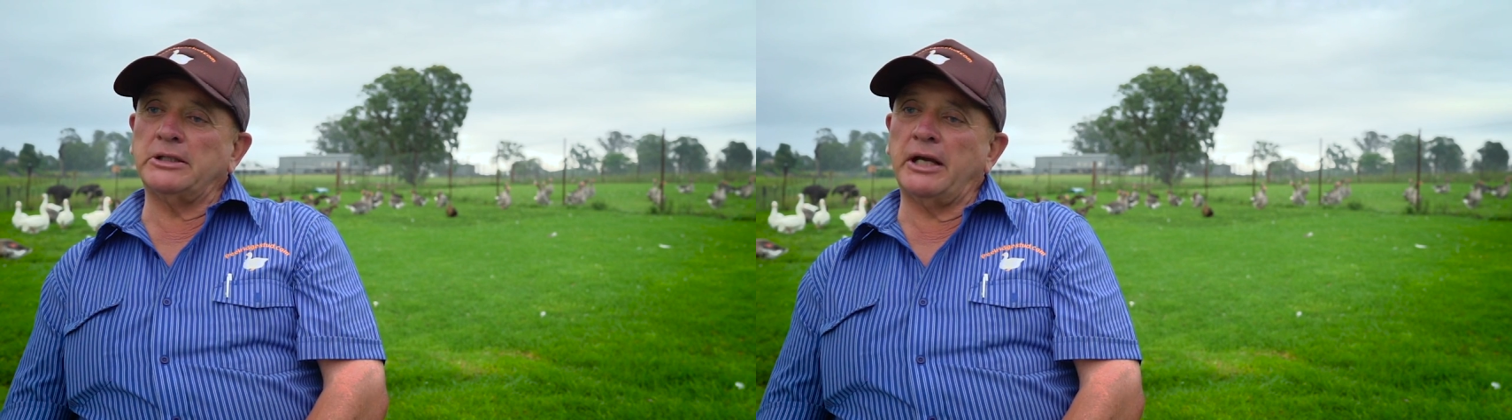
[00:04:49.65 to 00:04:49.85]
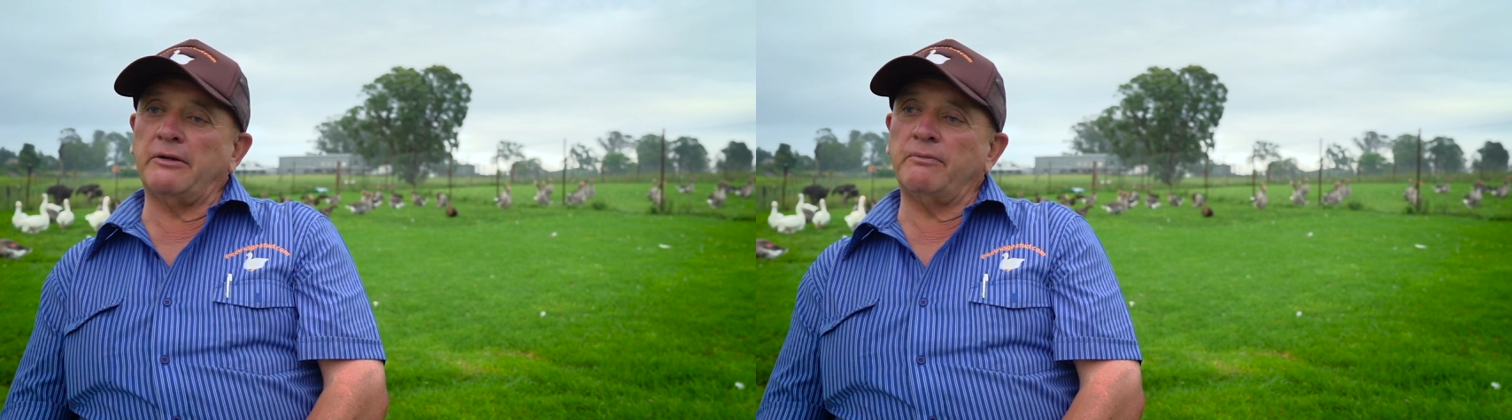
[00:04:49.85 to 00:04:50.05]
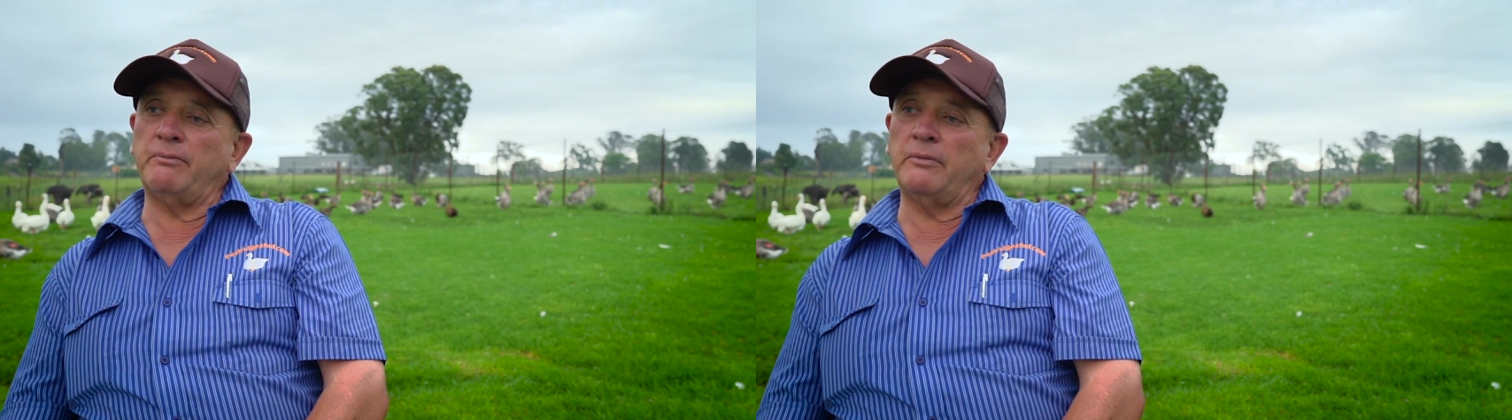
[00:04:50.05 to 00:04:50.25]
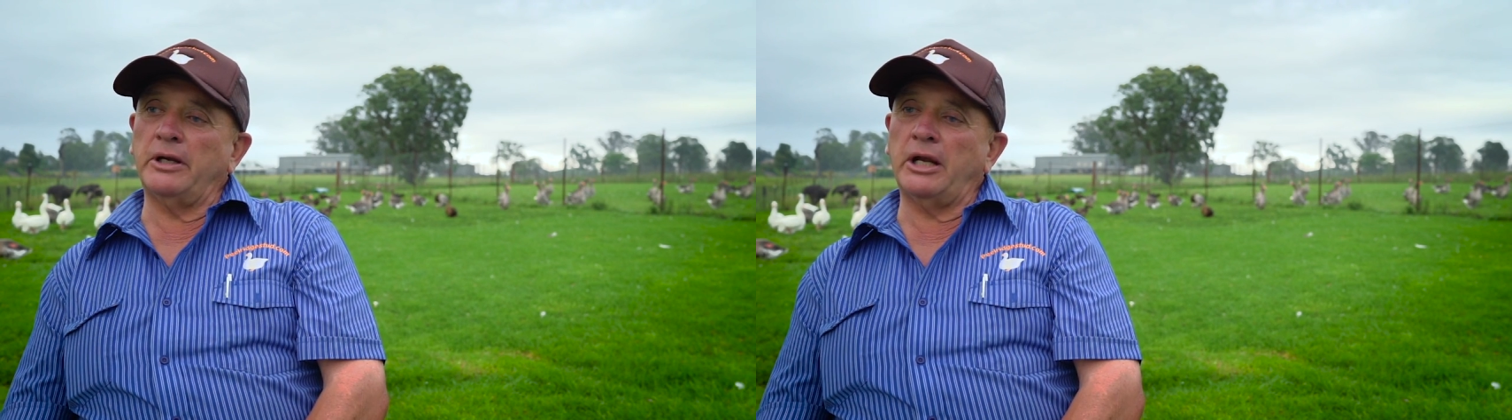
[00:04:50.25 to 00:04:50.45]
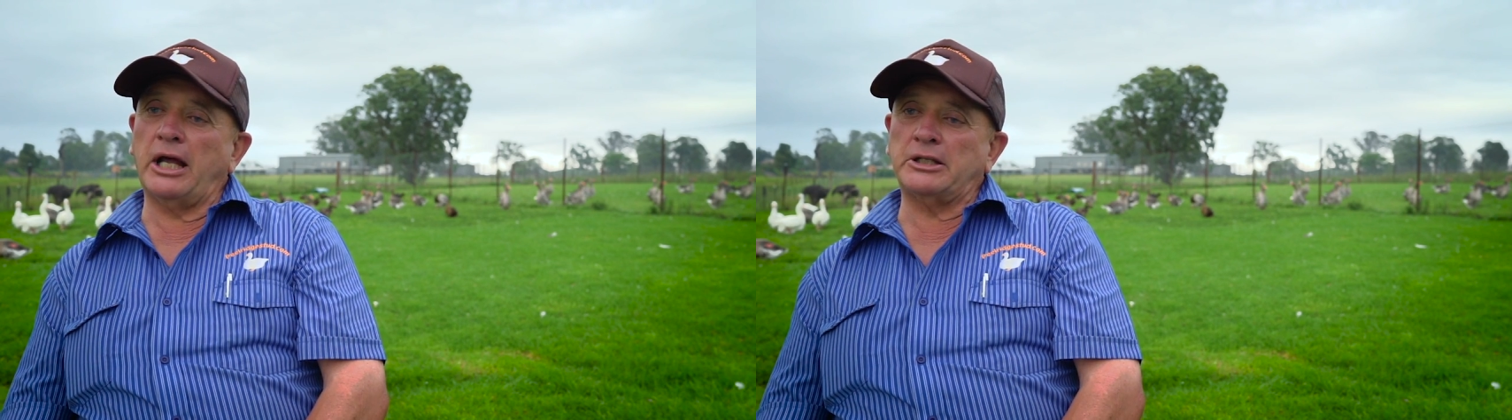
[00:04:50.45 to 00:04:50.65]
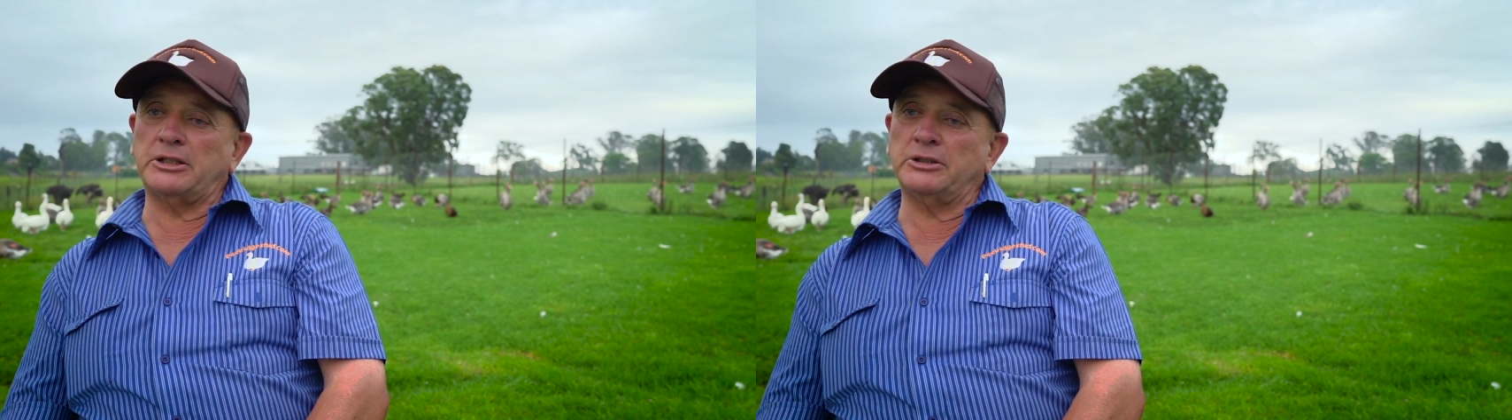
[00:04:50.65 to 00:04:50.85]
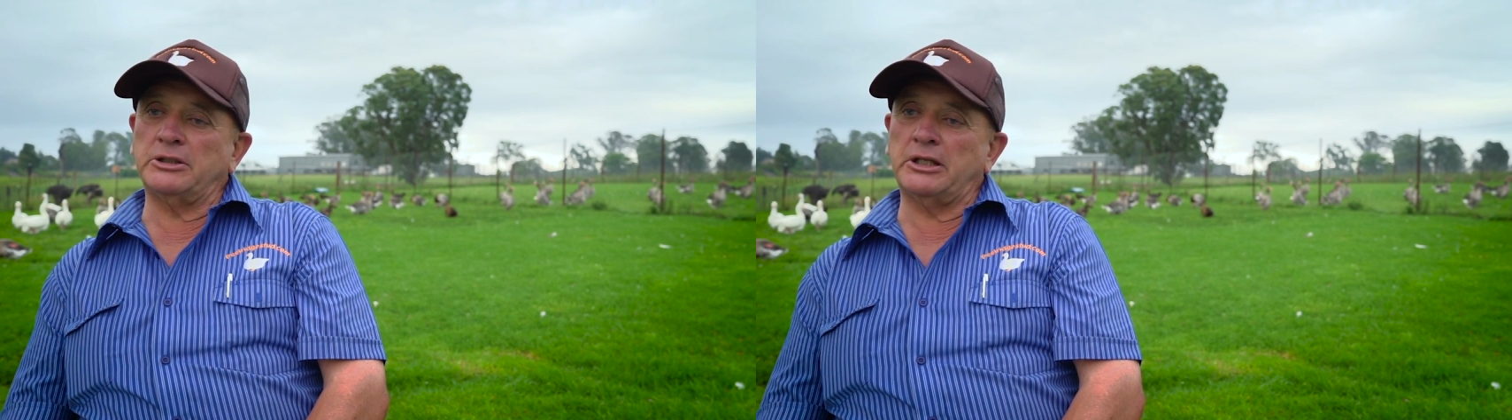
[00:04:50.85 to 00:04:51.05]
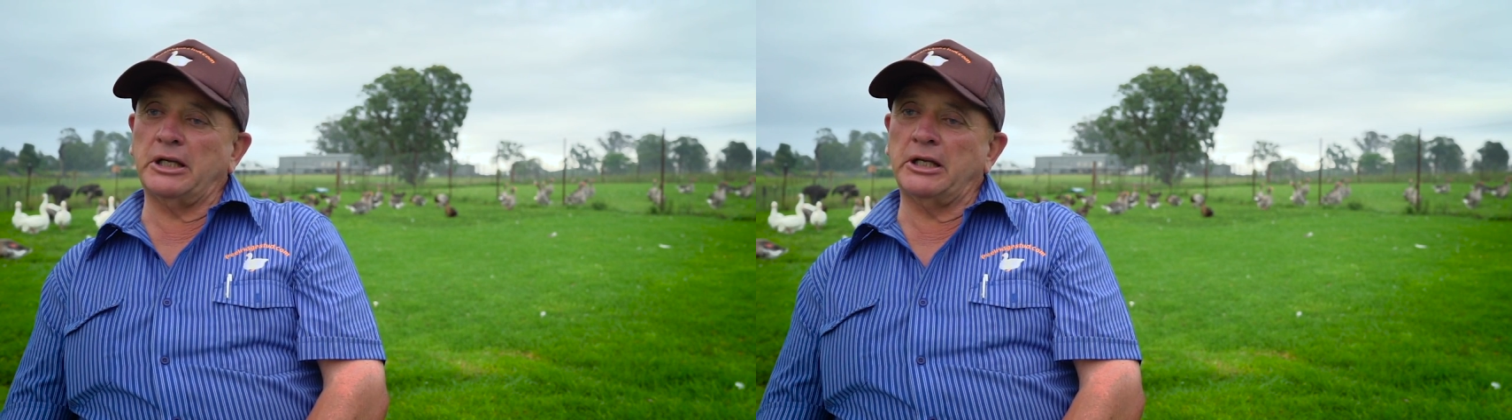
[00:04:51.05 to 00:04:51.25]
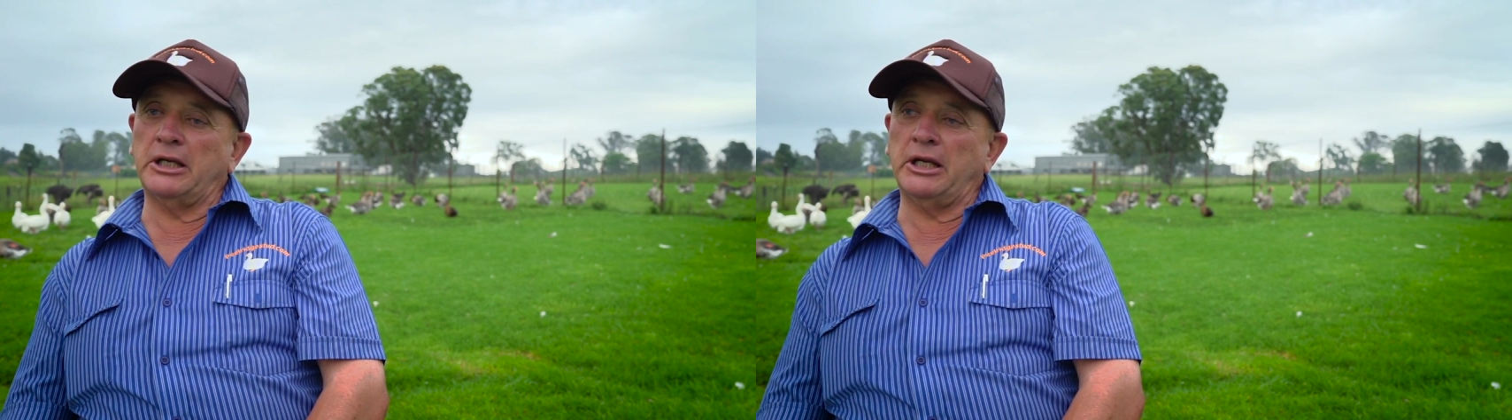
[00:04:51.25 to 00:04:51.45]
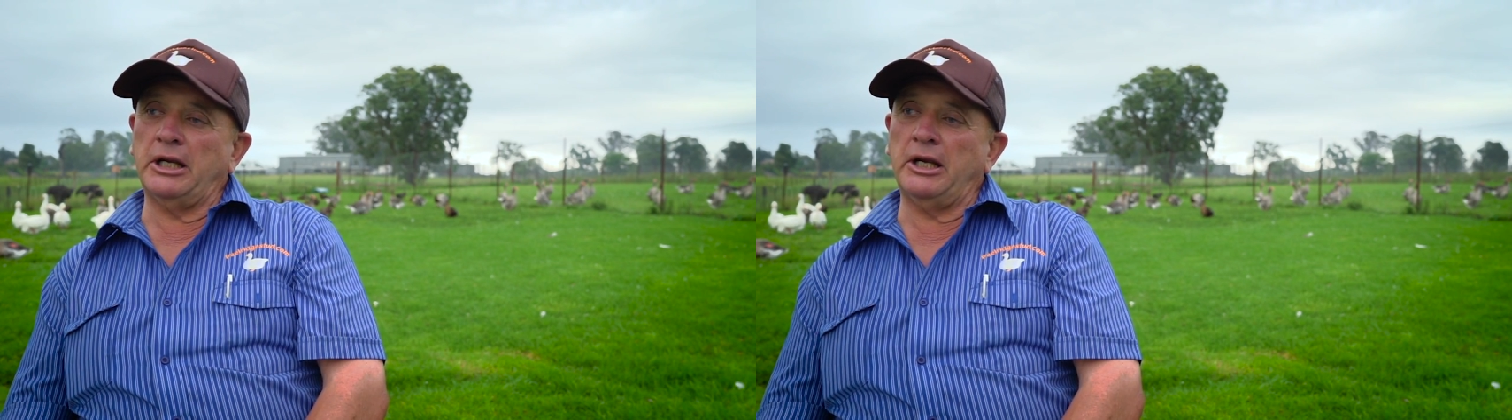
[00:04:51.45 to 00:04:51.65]
they have little hutches that they
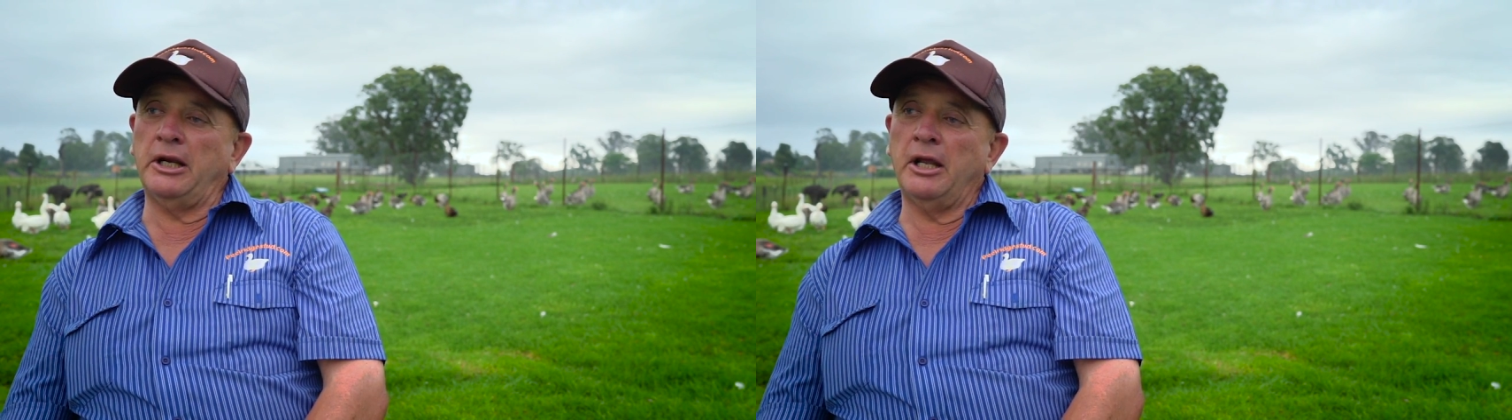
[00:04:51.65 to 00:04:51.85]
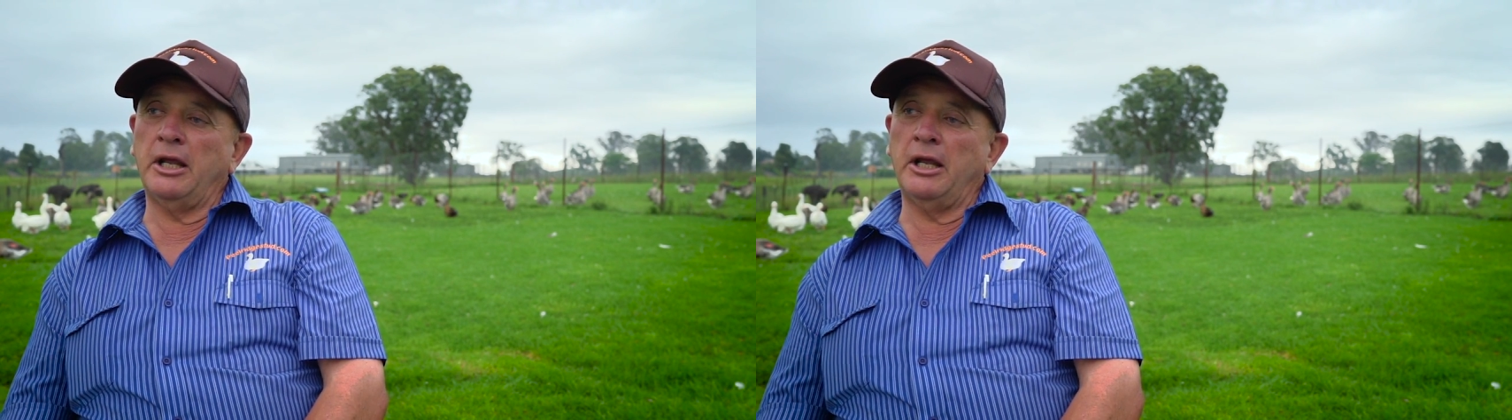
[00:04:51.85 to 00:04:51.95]
can get in.